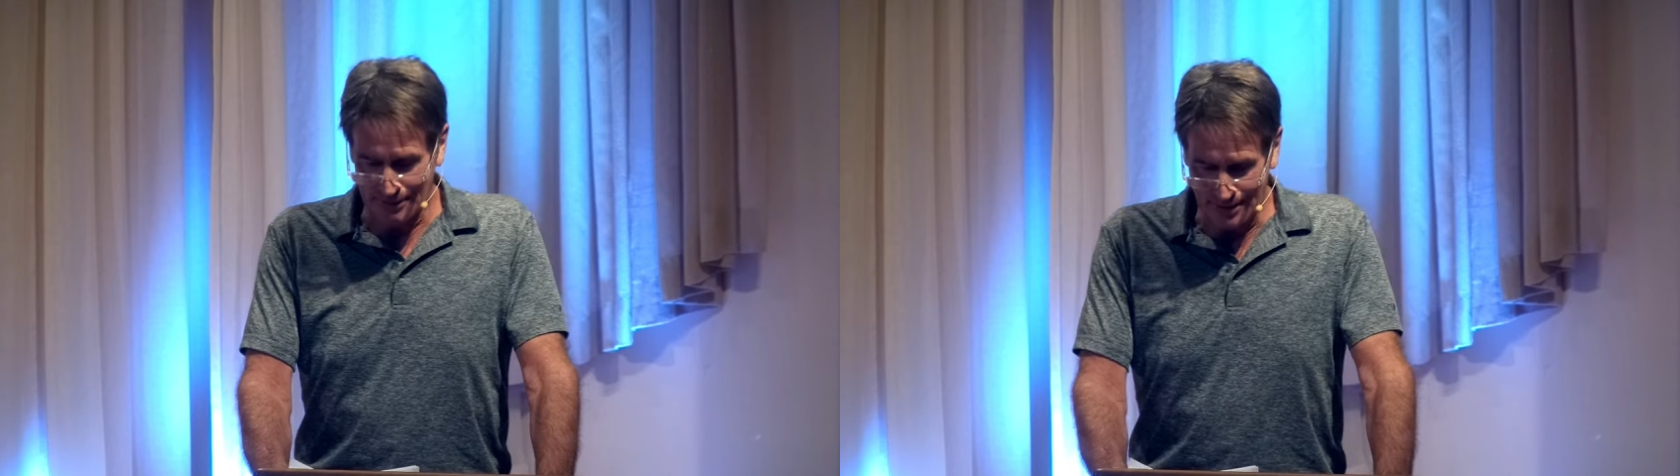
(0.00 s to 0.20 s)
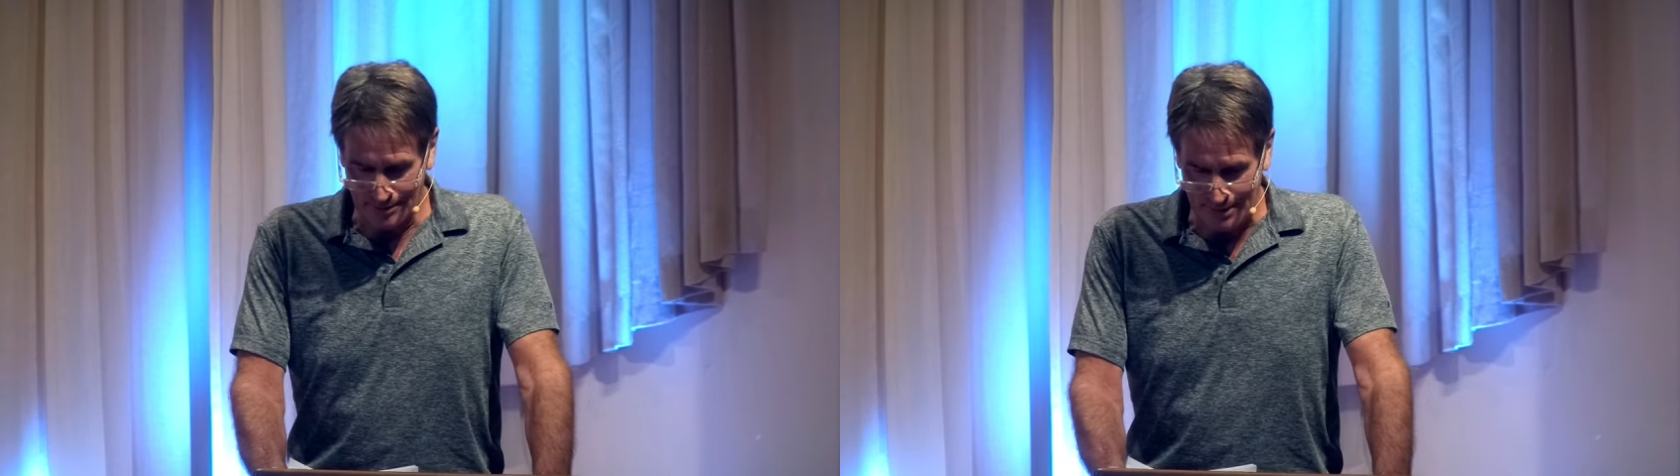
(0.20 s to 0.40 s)

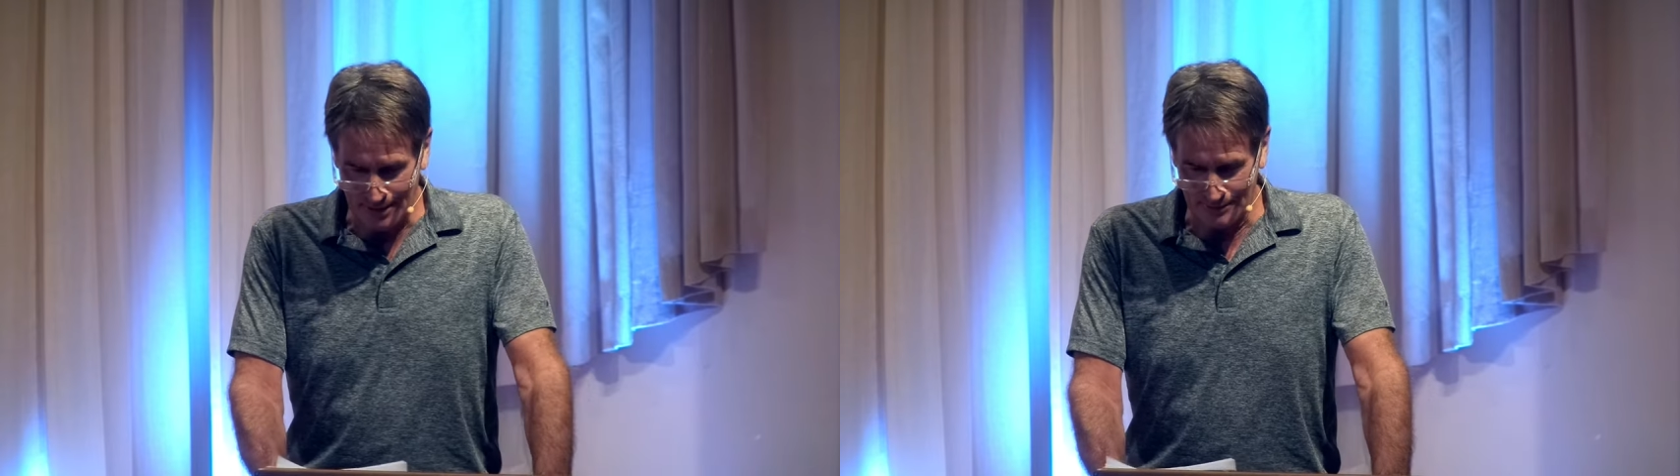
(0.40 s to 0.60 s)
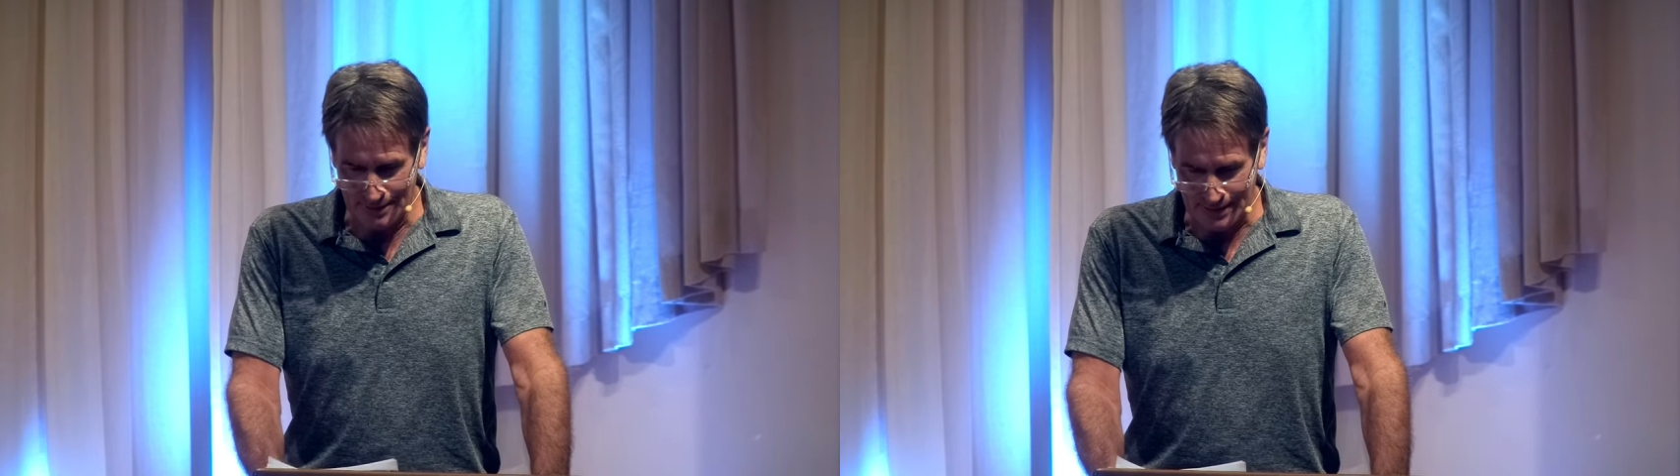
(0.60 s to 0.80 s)
learning
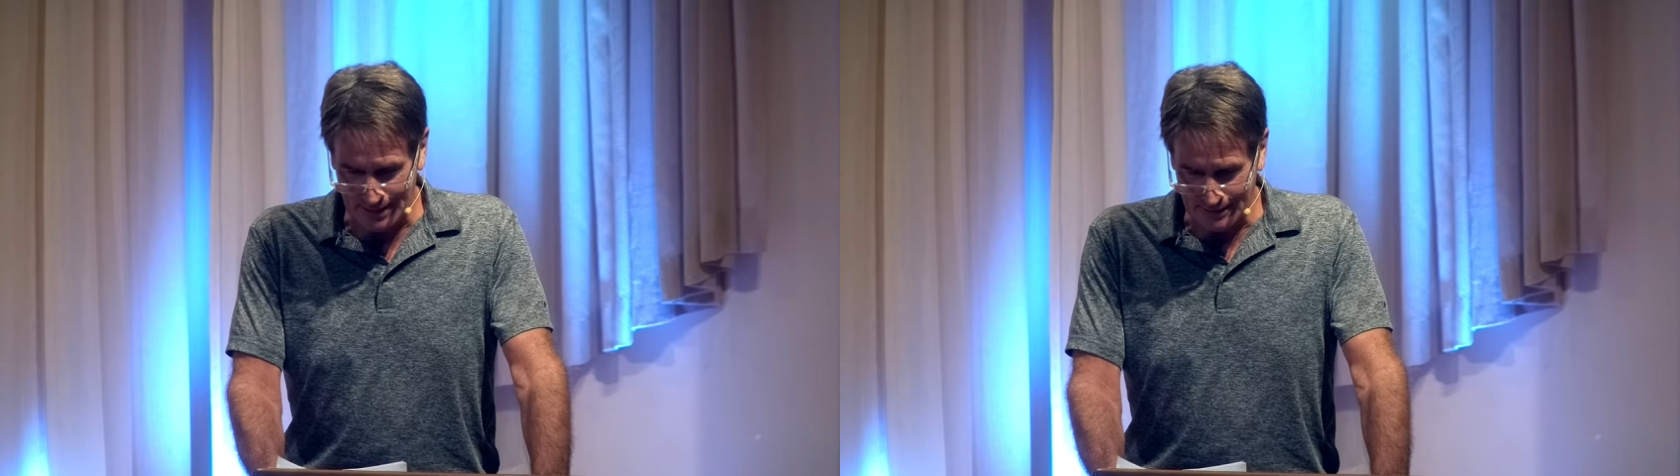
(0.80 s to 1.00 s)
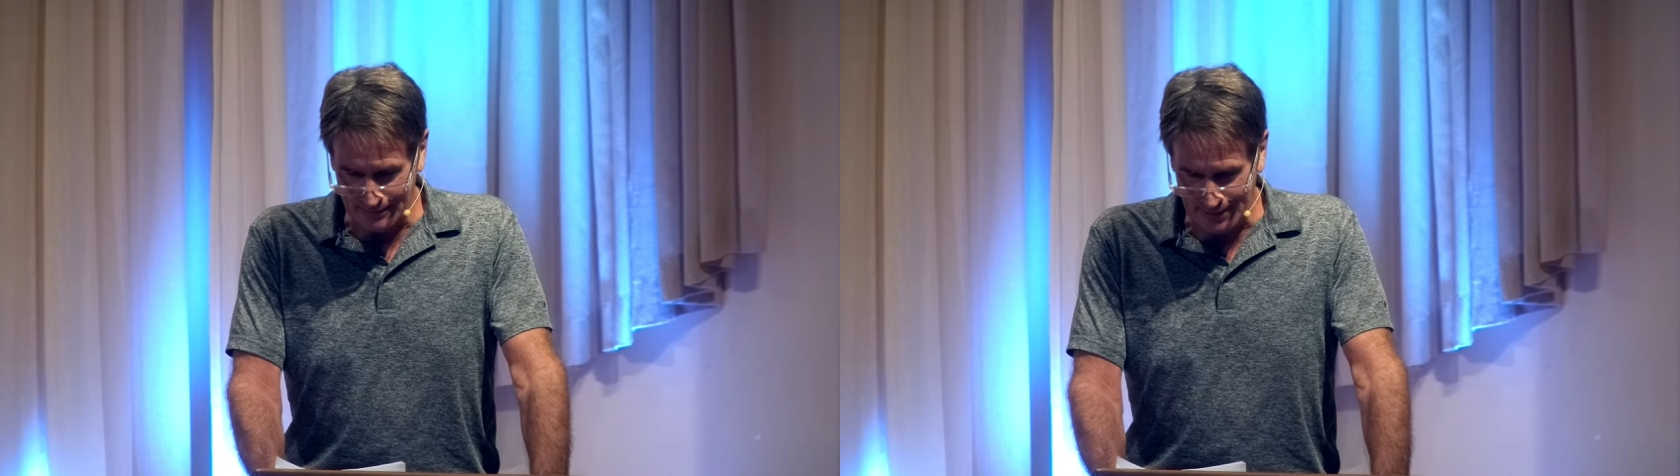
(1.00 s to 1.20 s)
about the
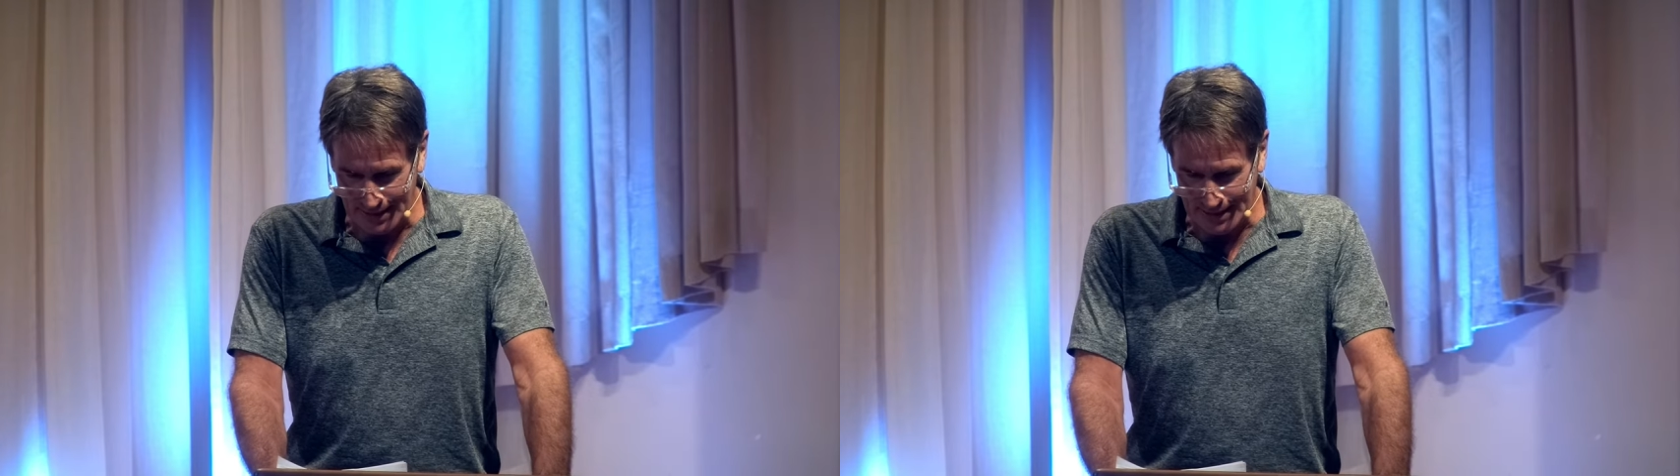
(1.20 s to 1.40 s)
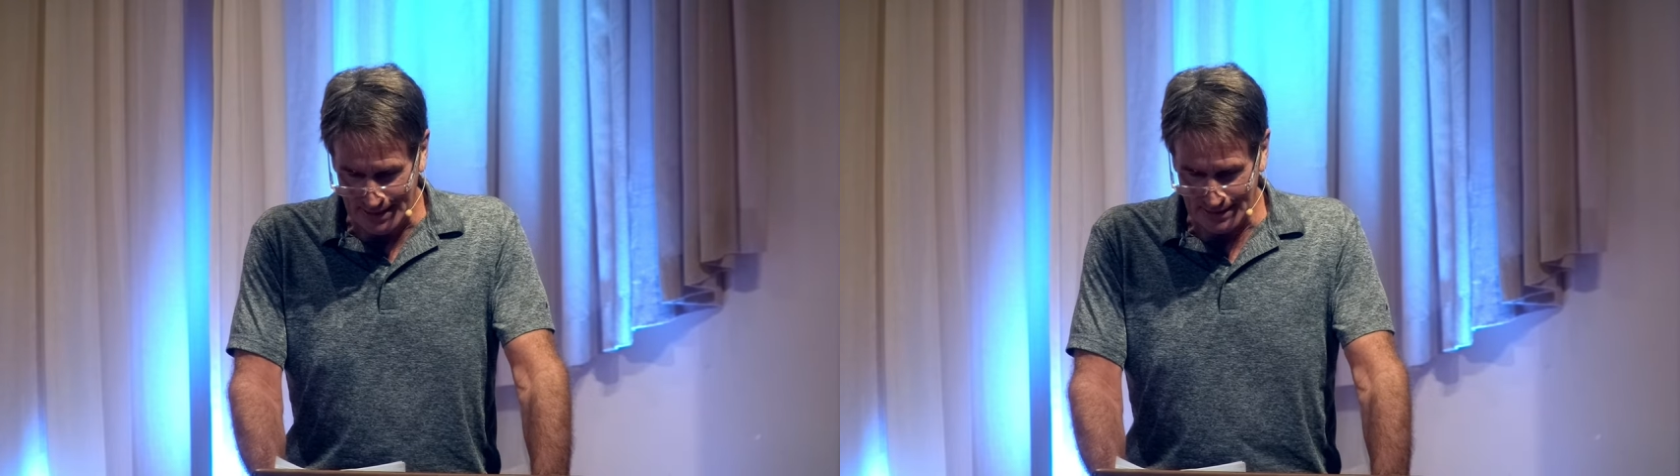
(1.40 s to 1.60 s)
death of
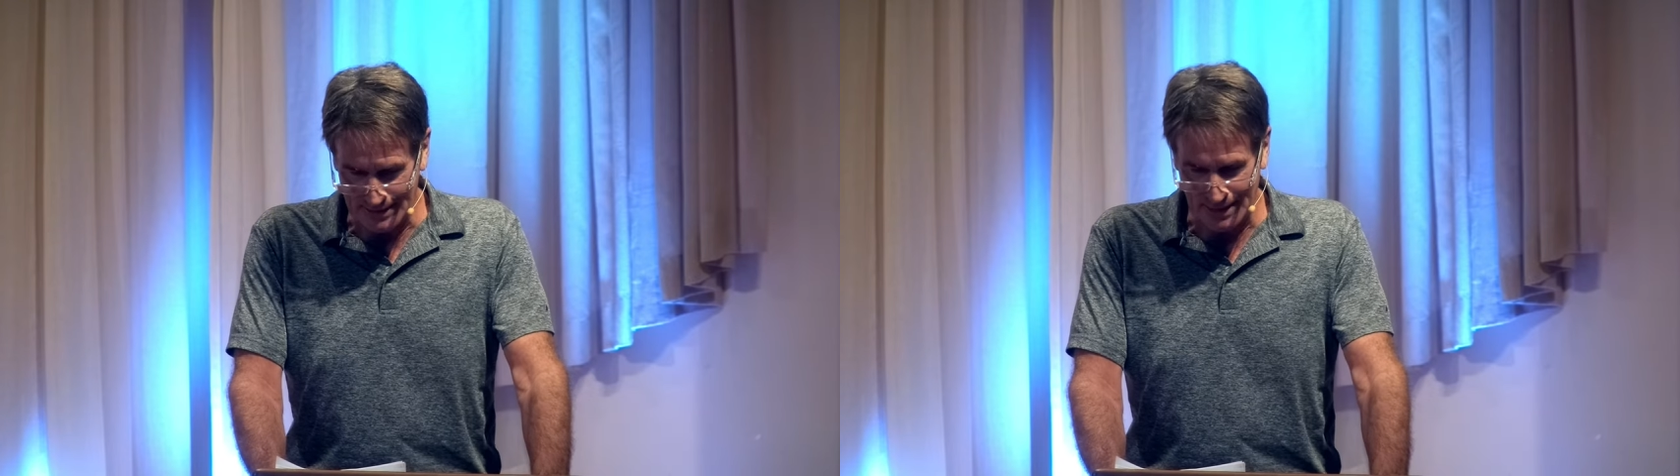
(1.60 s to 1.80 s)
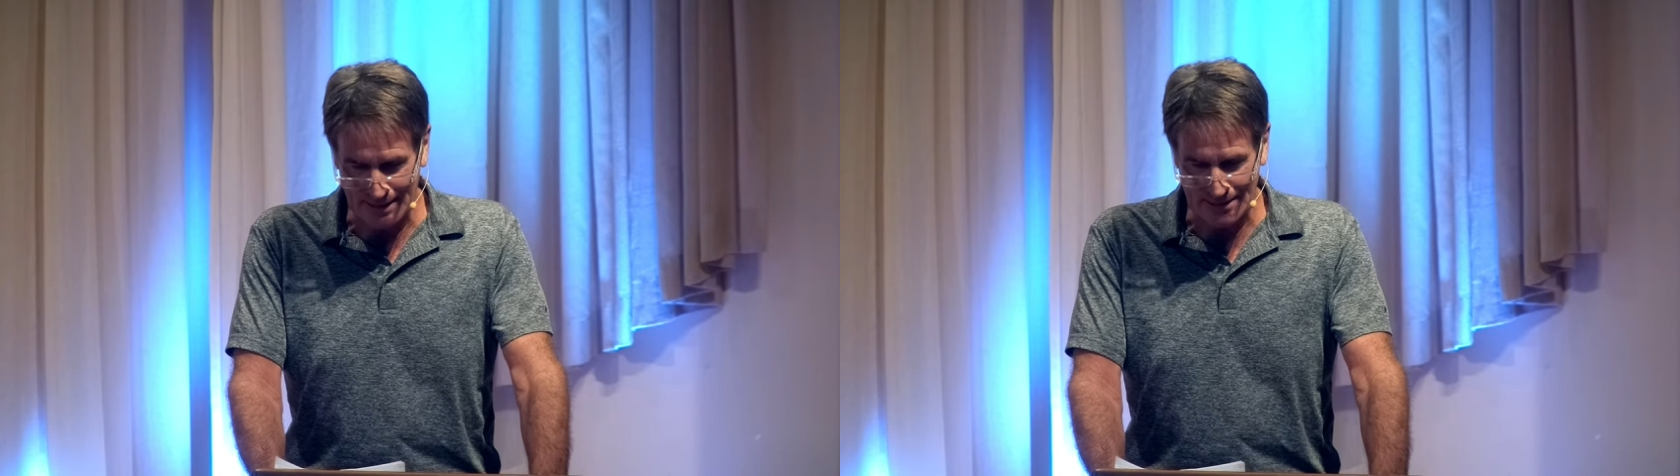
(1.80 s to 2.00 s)
Diana
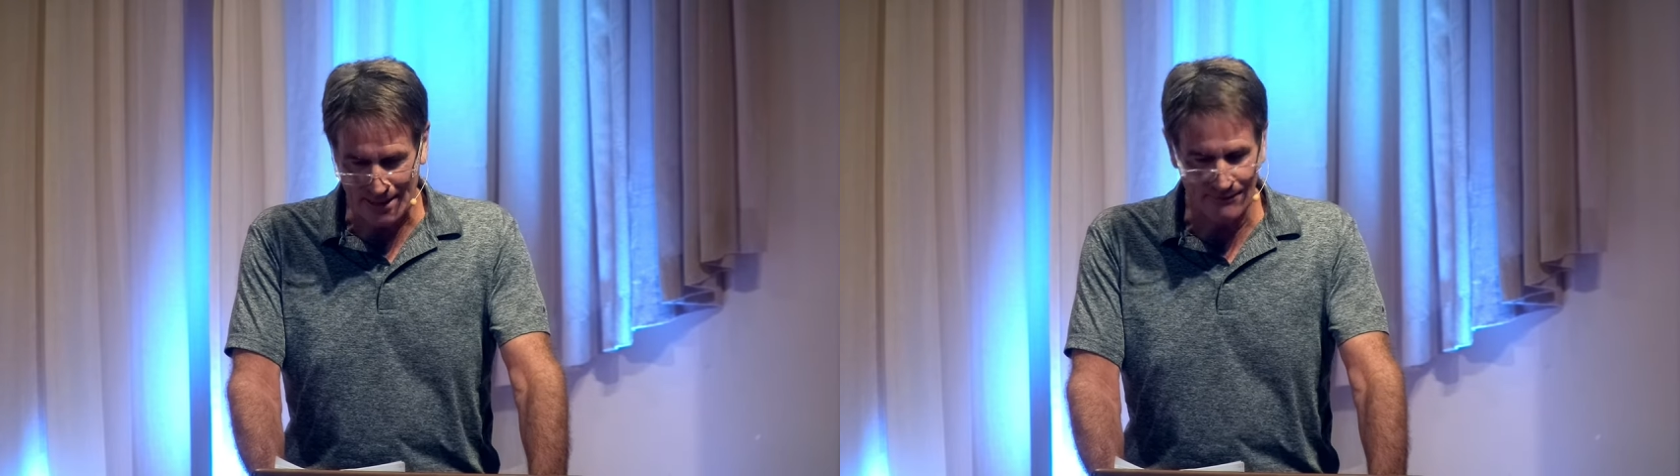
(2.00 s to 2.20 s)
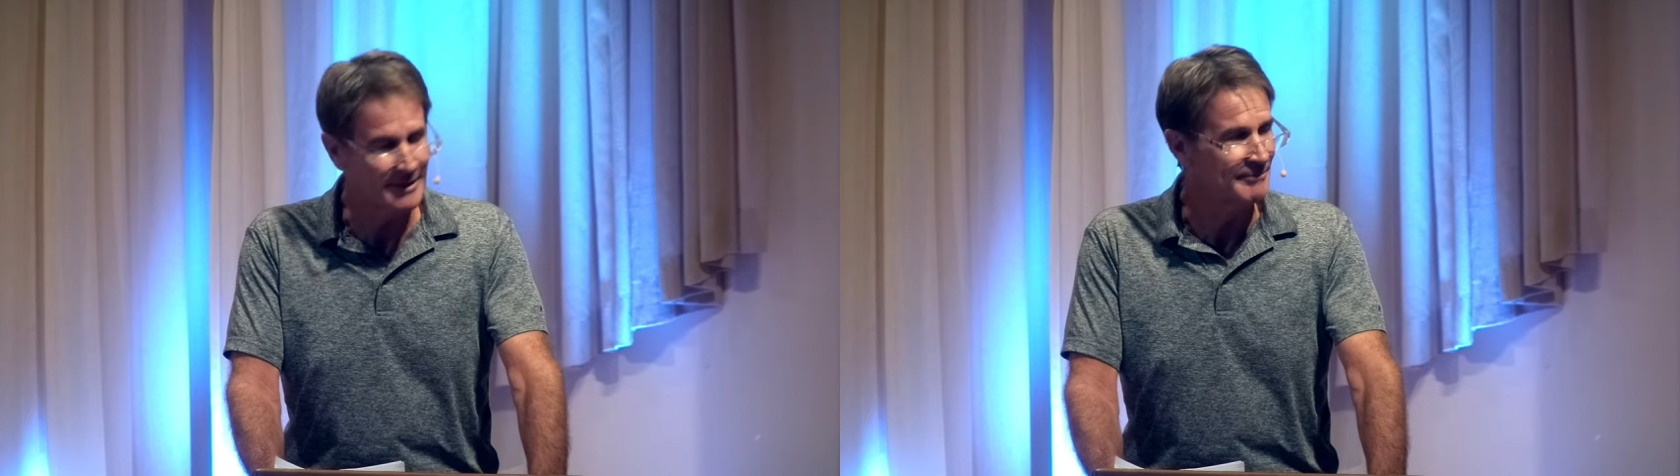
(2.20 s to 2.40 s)
in
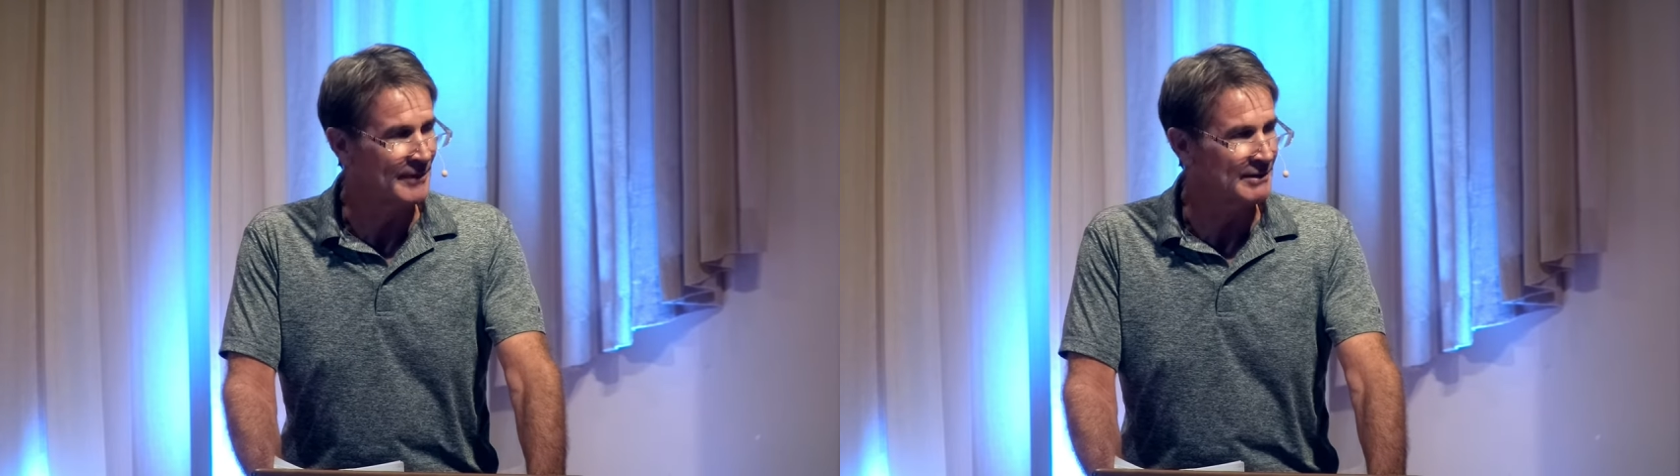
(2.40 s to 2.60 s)
97.